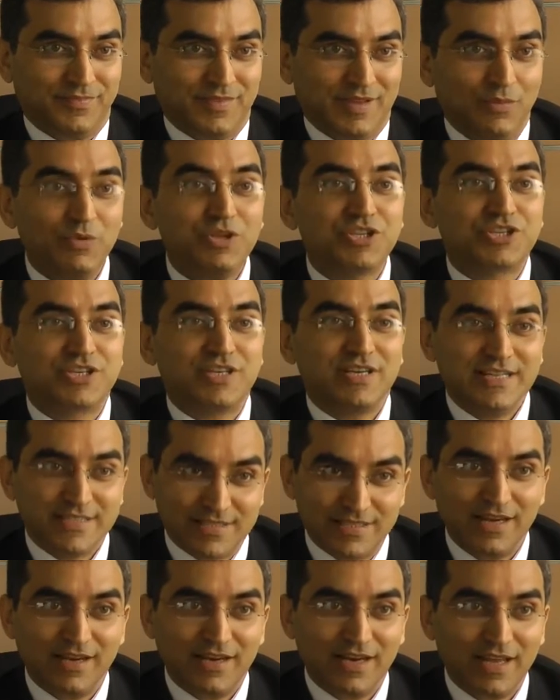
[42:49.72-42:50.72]
which
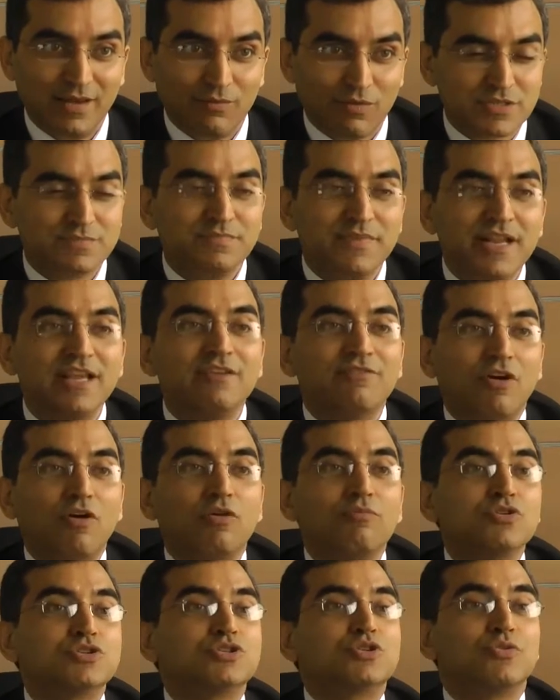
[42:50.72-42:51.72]
incidentally was bleeding for
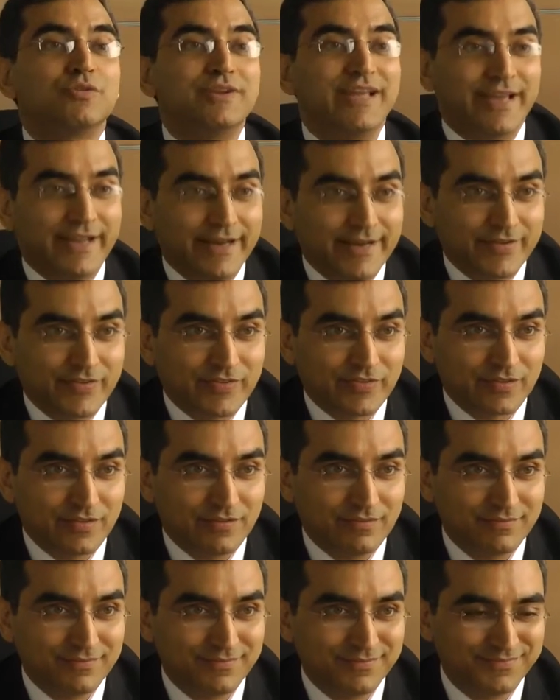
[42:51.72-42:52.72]
almost 2 decades.
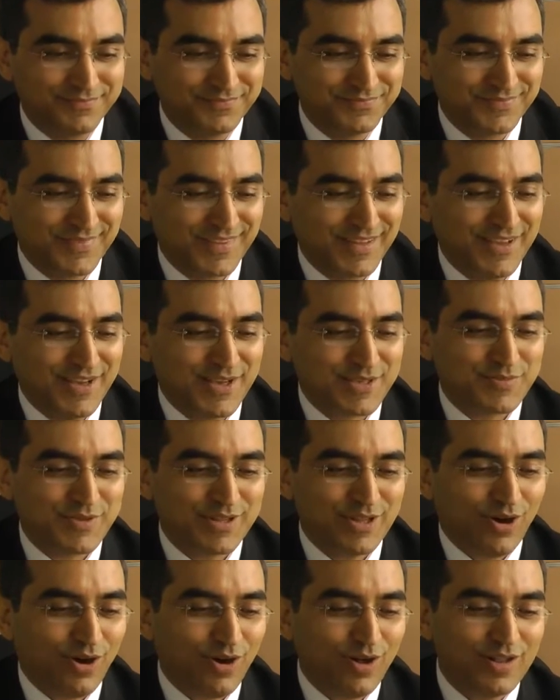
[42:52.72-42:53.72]
So
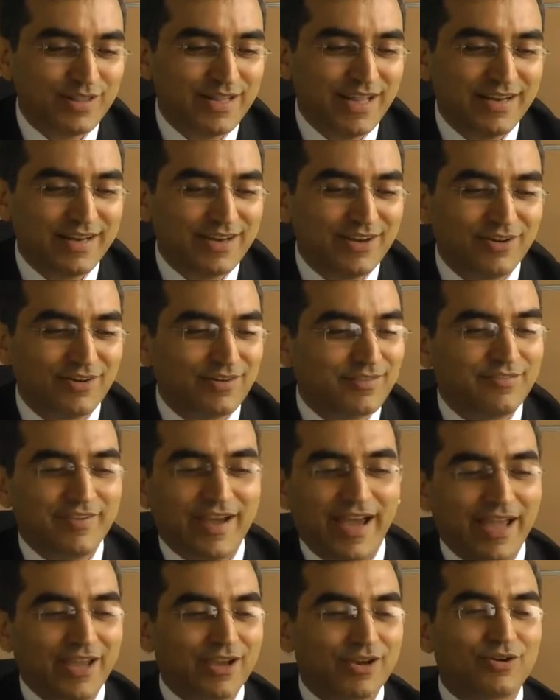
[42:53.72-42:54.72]
with all that,
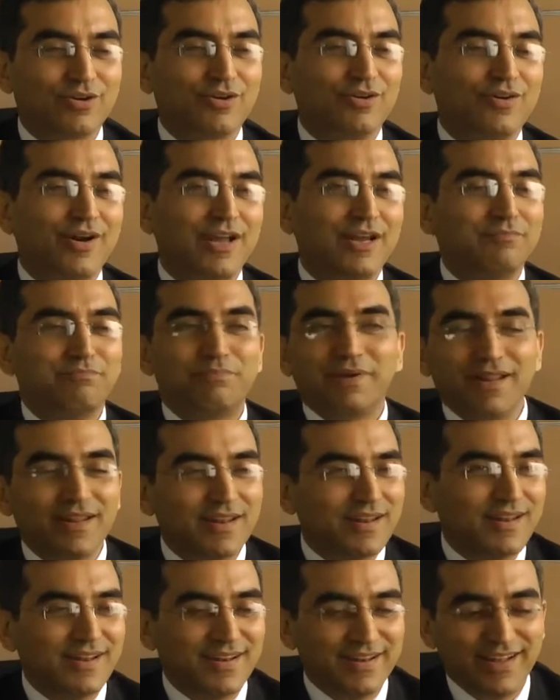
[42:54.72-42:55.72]
Henko and
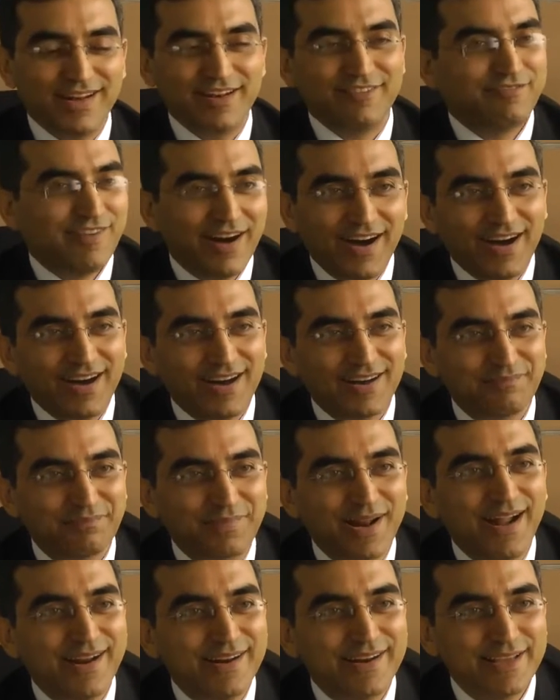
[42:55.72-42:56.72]
Prill and Fa
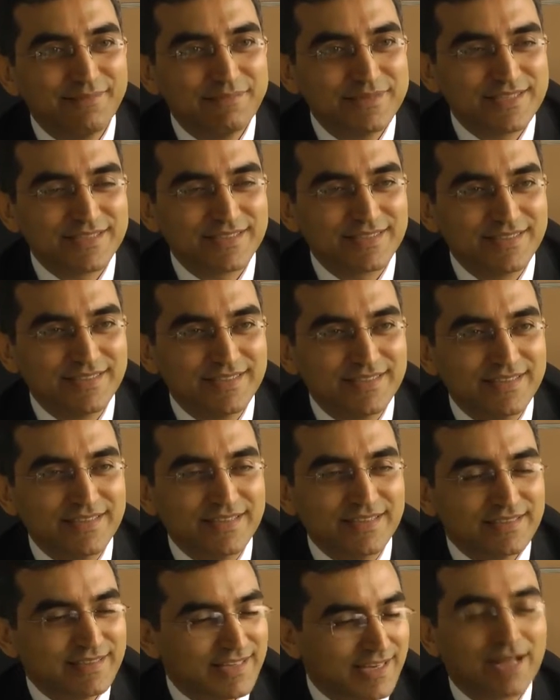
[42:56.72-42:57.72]
brand names,
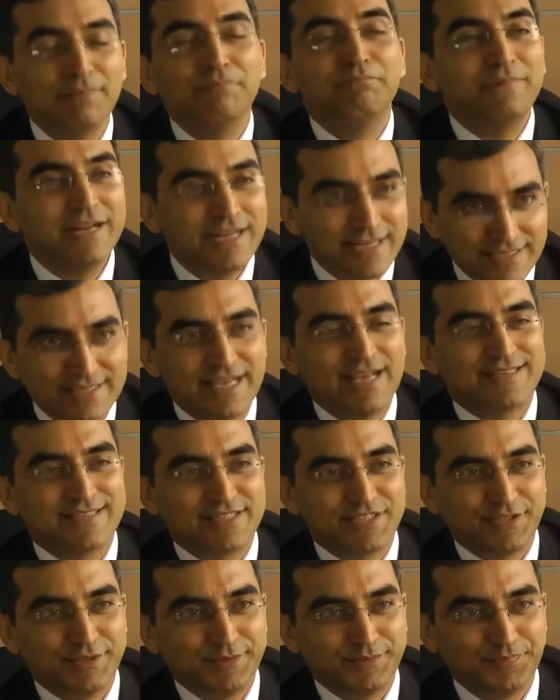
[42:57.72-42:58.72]
they're complete
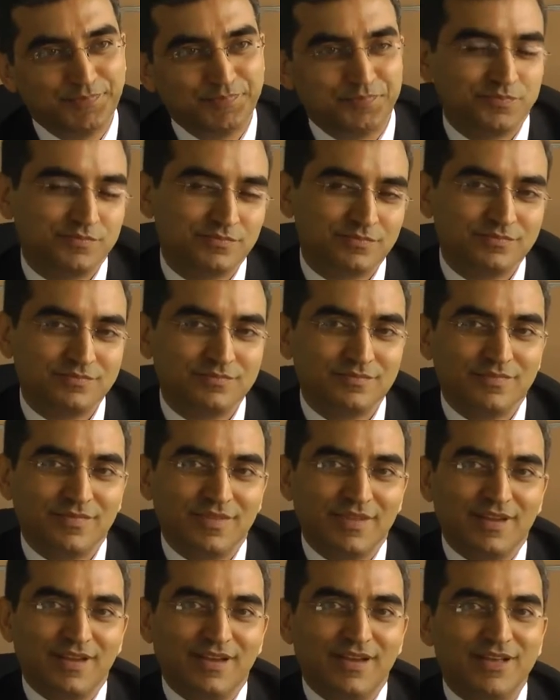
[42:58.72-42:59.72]
disaster.
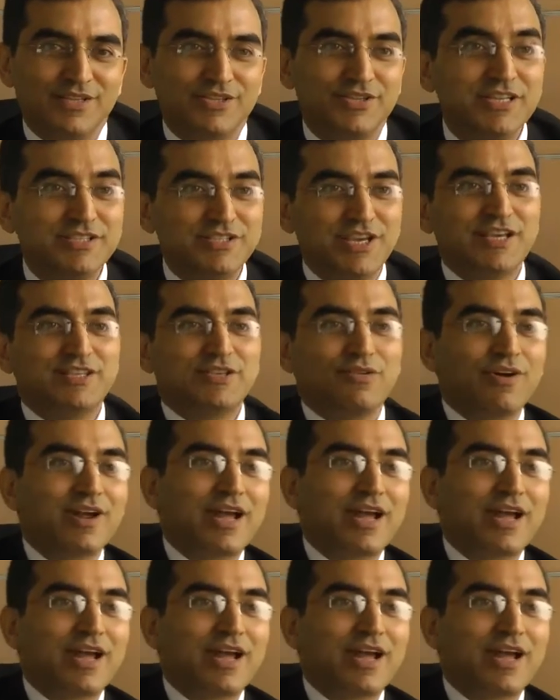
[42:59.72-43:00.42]
So this takes over a